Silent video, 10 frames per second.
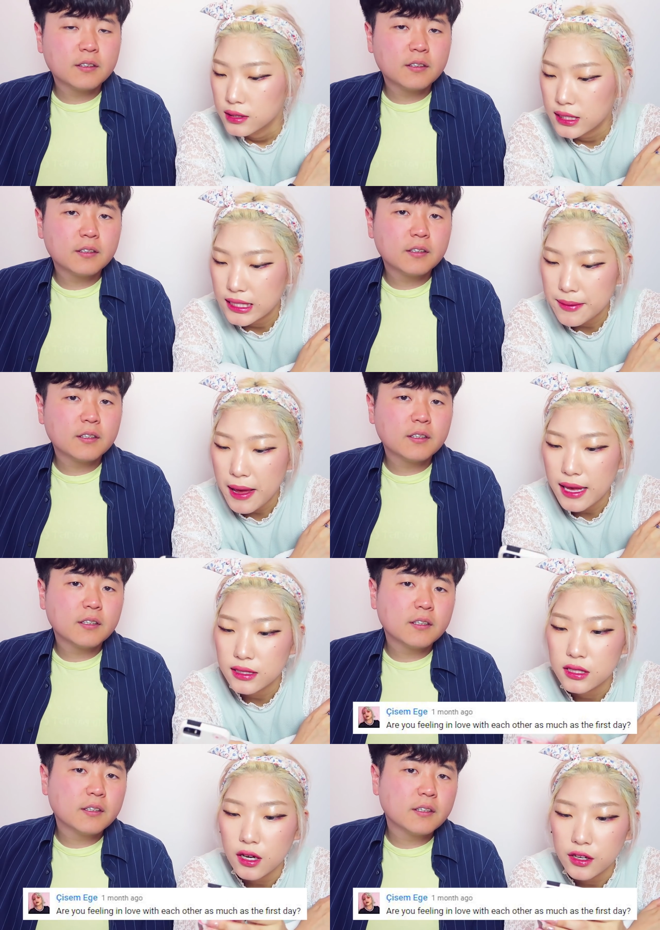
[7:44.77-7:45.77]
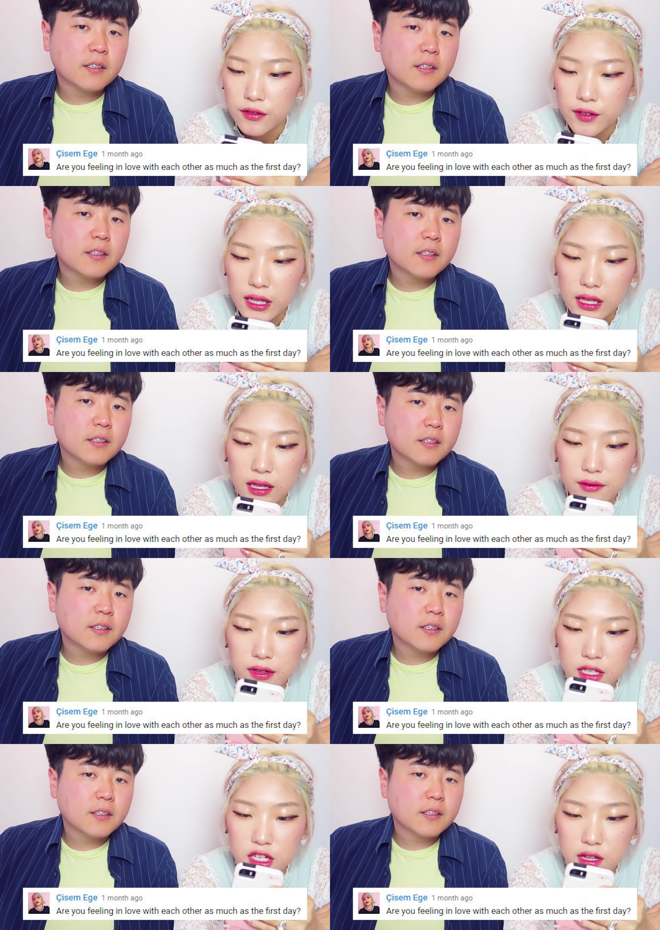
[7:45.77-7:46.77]
Speaker 1: CSIM asks, are you feeling in love
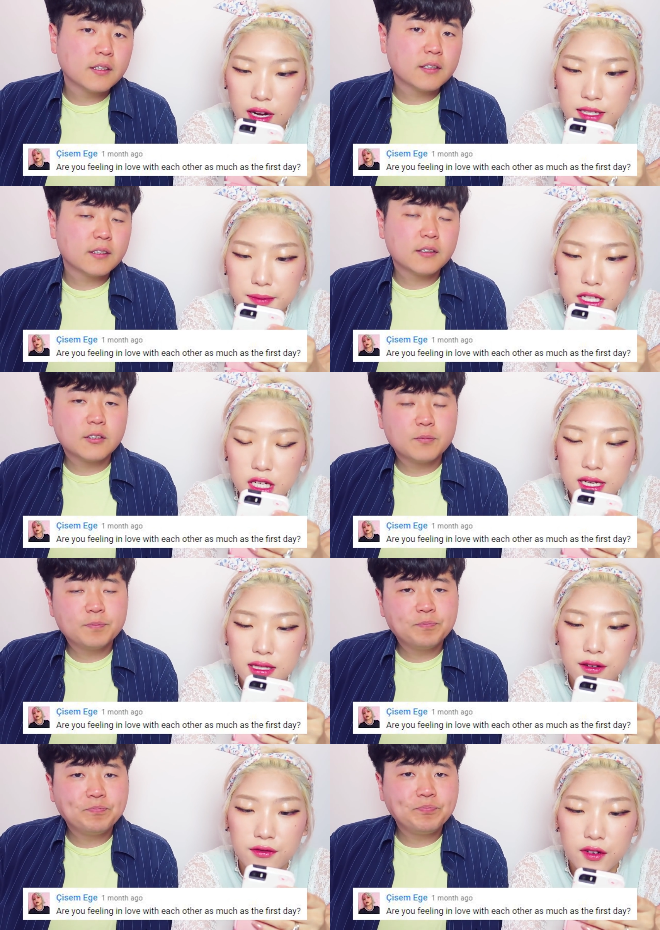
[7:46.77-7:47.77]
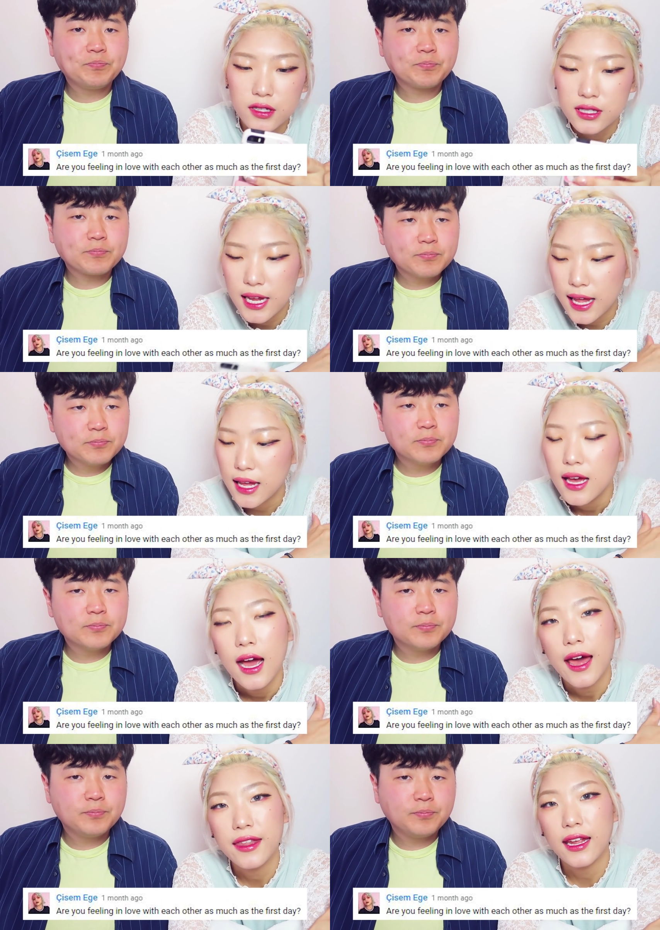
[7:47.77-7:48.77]
with each other as much as the first day?
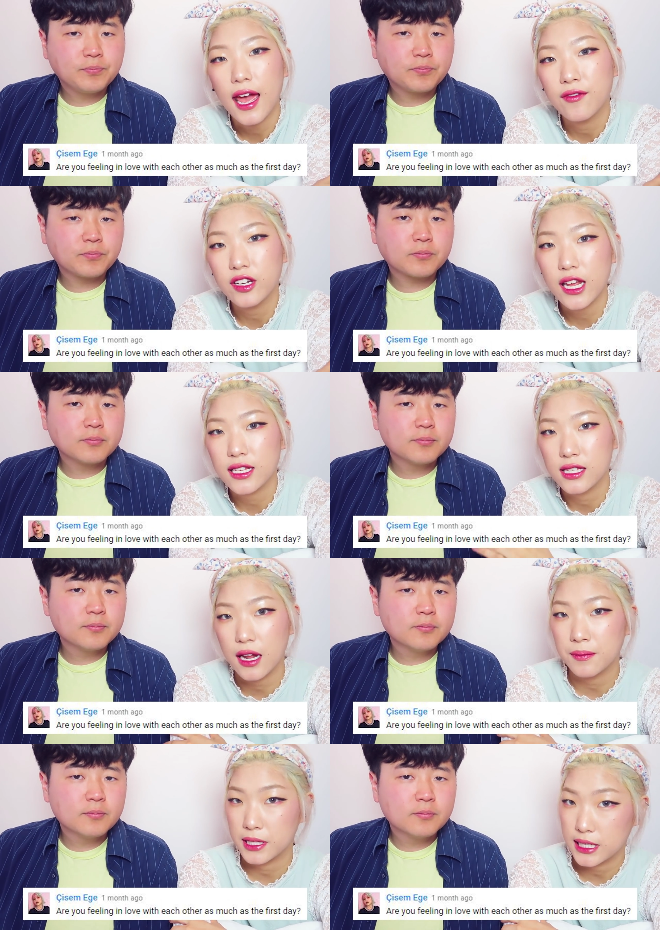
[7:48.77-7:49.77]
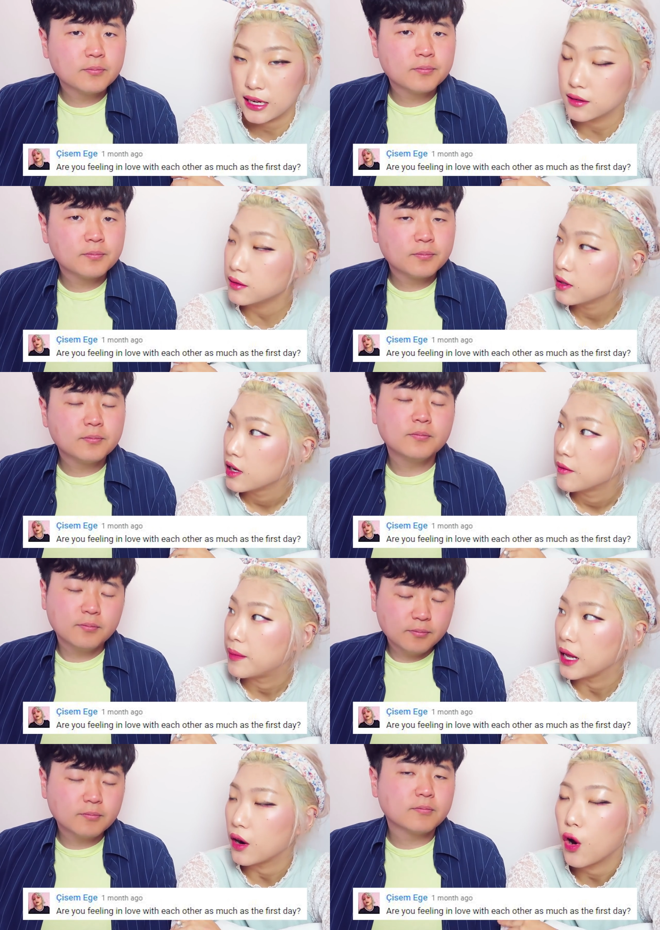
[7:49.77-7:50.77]
I think every day is an up and down, hmm.
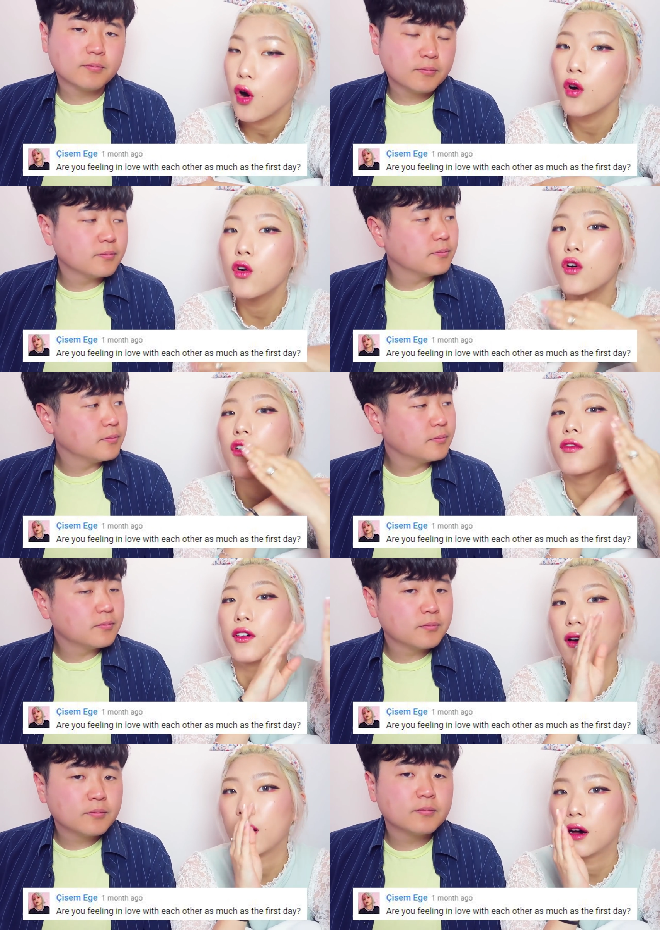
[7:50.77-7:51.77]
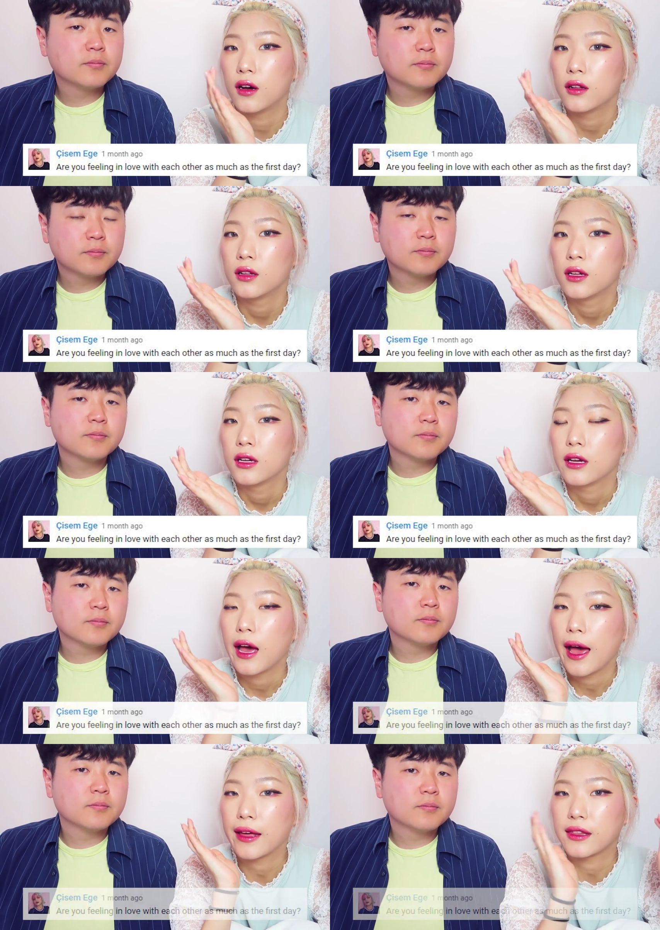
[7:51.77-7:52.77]
but overall,
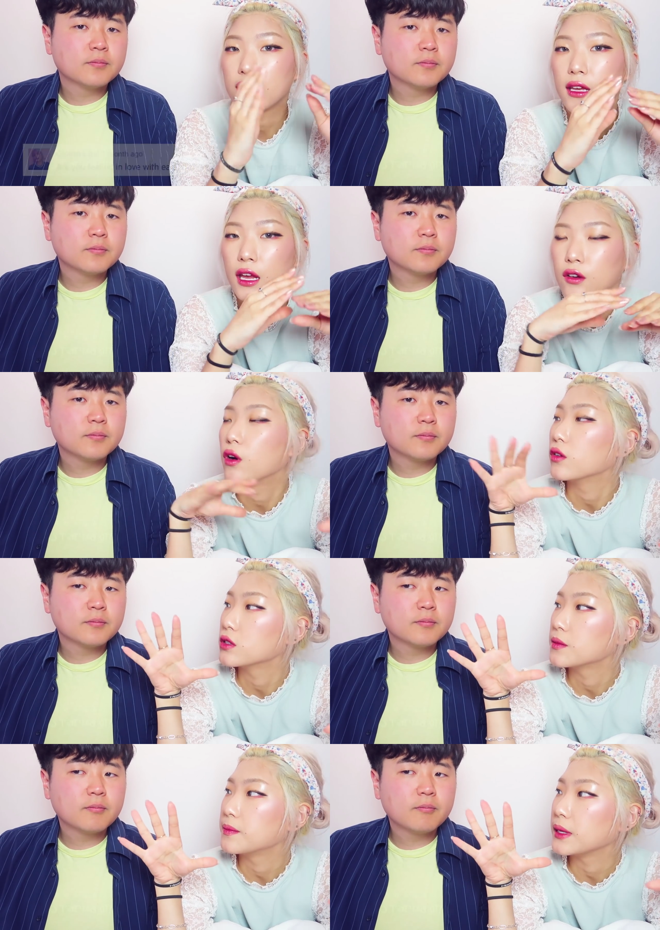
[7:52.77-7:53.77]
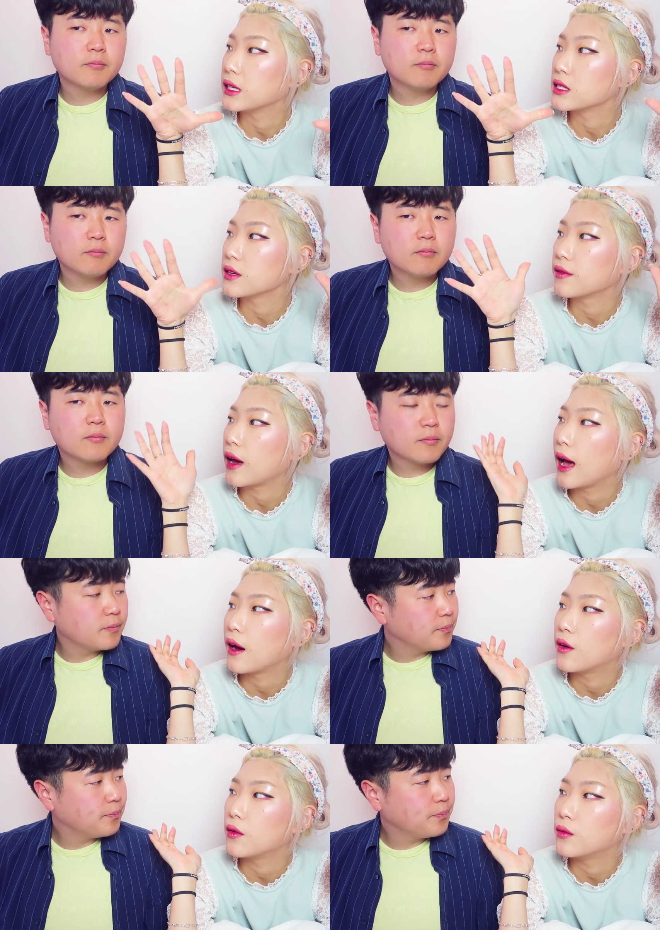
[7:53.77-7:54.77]
I think it grows because of
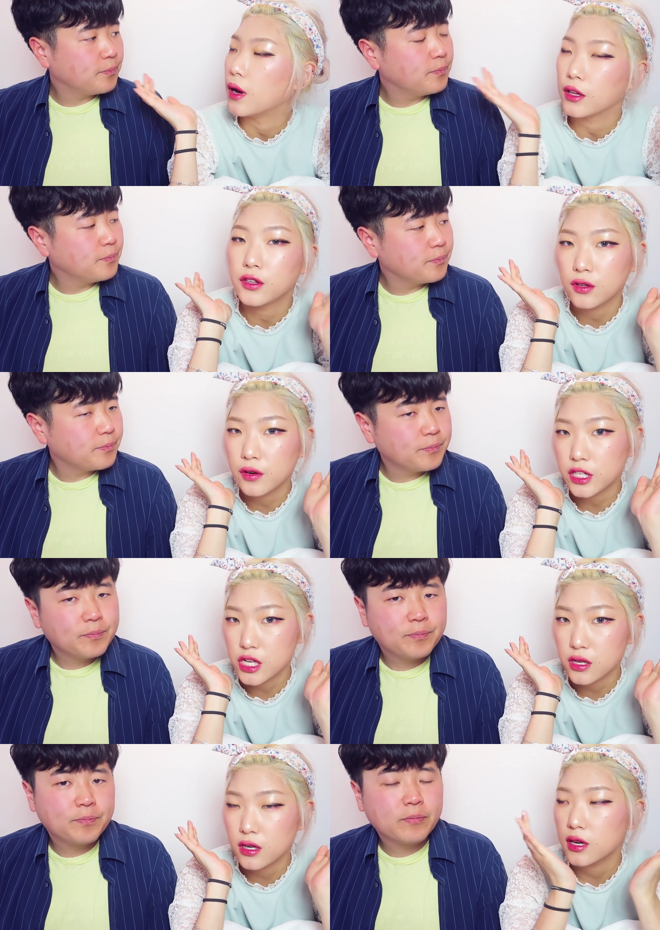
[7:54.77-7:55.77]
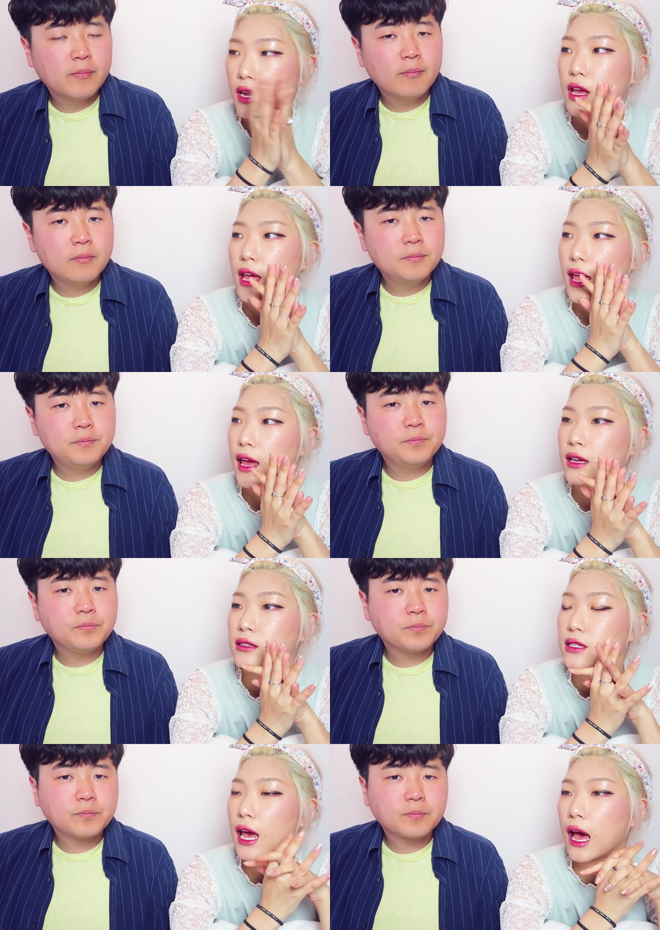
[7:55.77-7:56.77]
how well you know each other
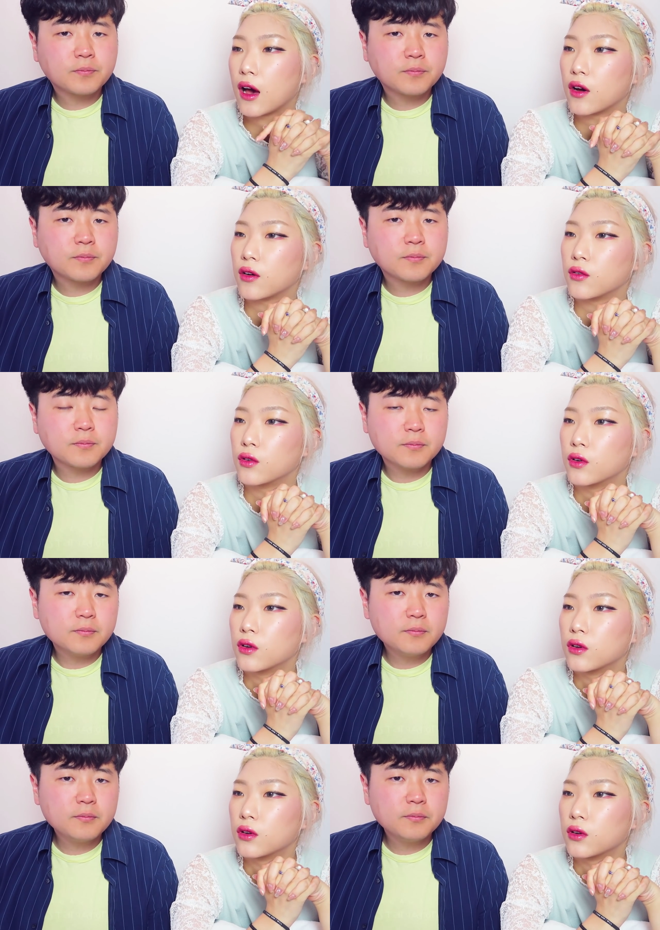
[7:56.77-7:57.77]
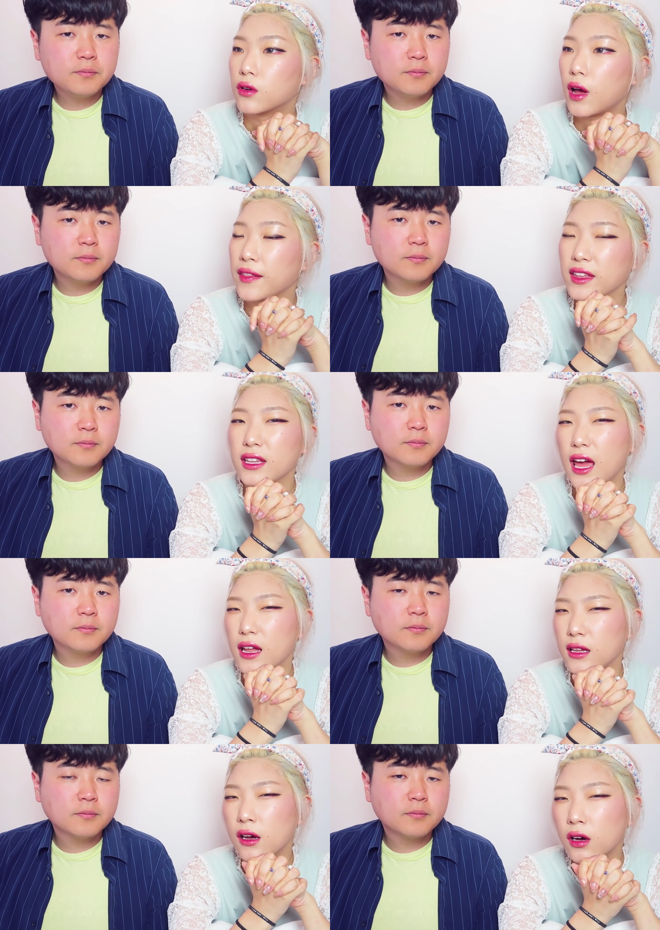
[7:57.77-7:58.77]
and how I think
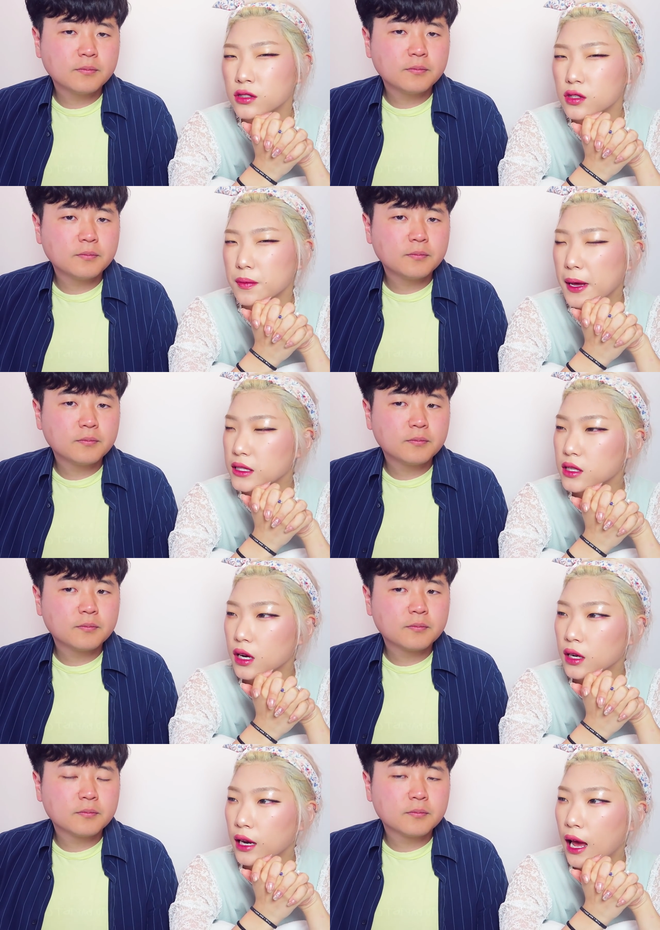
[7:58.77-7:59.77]
that it also depends on